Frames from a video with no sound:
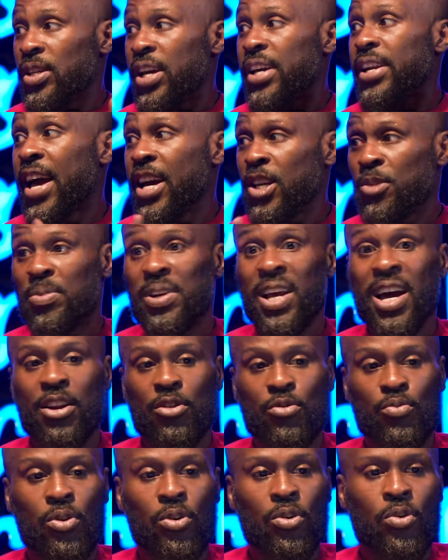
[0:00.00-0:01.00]
was getting
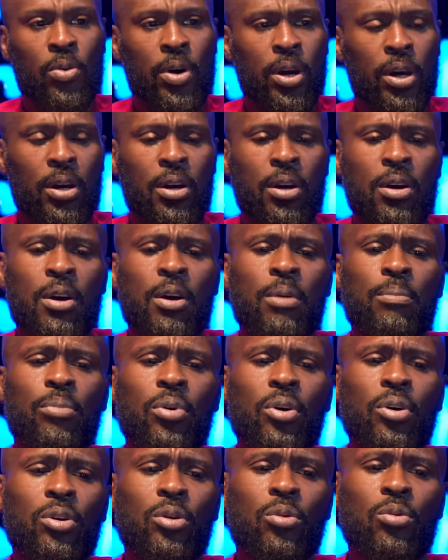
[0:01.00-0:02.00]
expedited real quick.
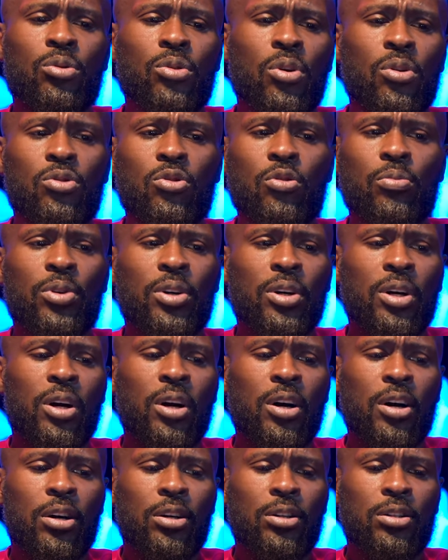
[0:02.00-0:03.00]
But it was also
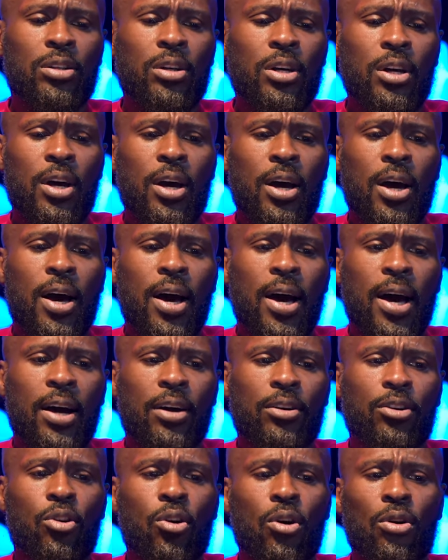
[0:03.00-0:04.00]
because I
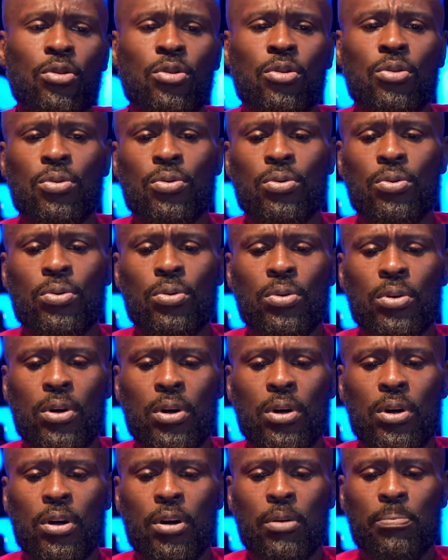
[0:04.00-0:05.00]
had gone through
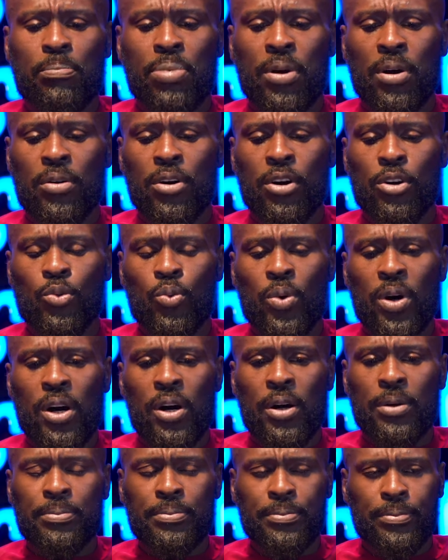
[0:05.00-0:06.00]
a period
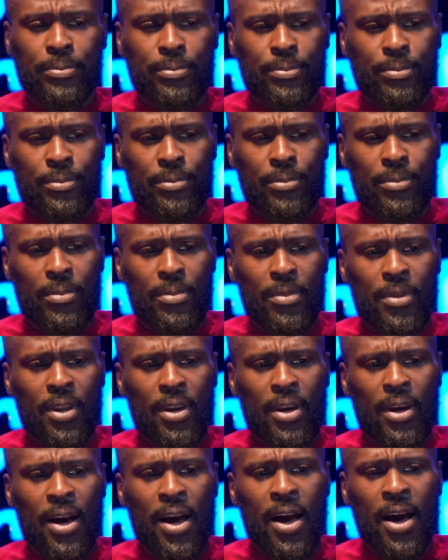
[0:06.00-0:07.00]
where
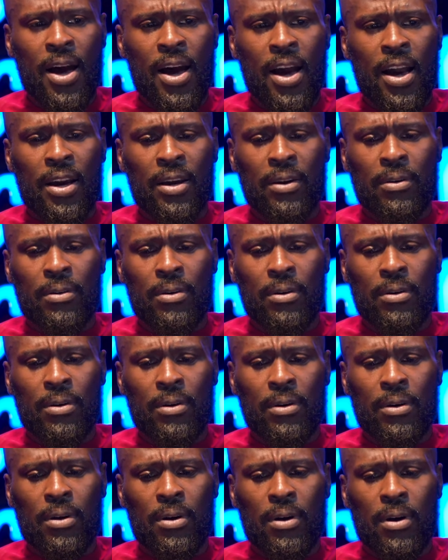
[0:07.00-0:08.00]
I
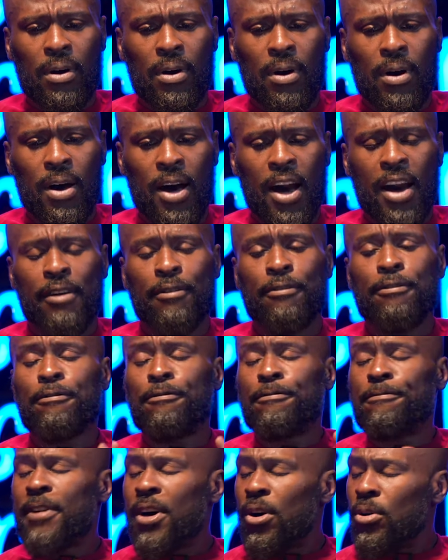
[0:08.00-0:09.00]
had
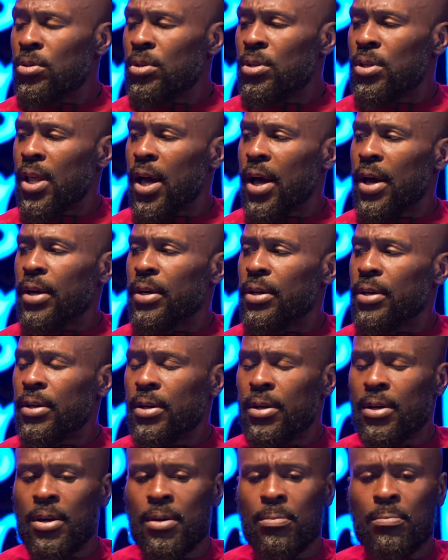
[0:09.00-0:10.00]
felt like
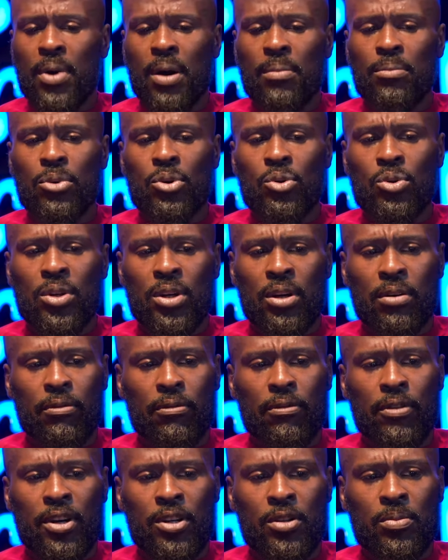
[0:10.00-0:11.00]
my music
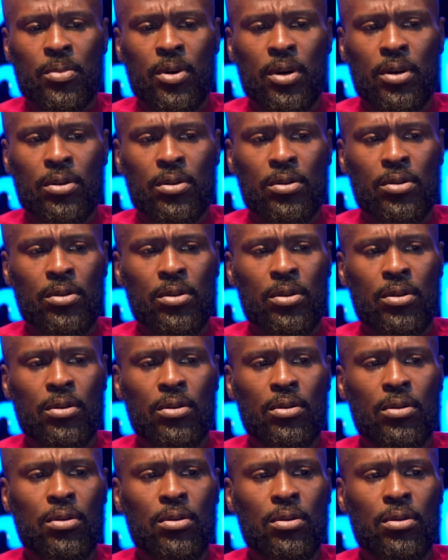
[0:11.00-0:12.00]
investments
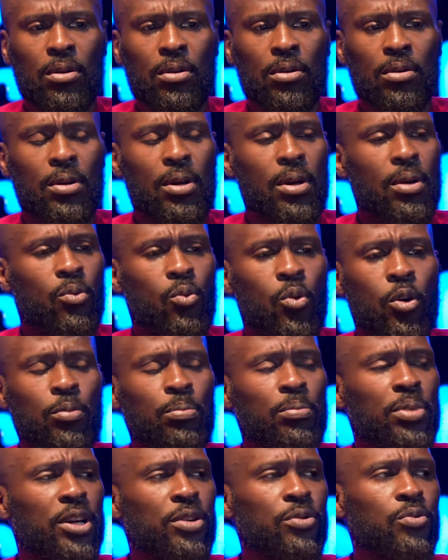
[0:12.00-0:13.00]

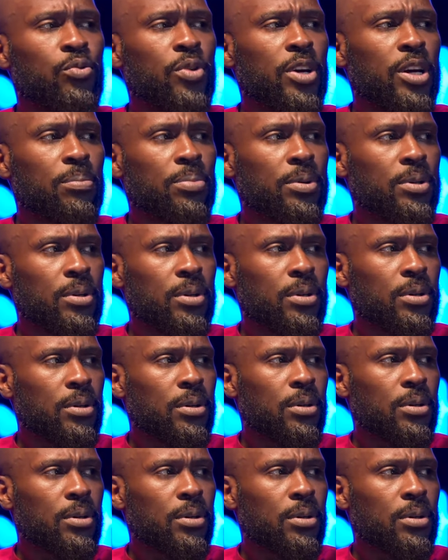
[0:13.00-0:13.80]
weren't being reaped,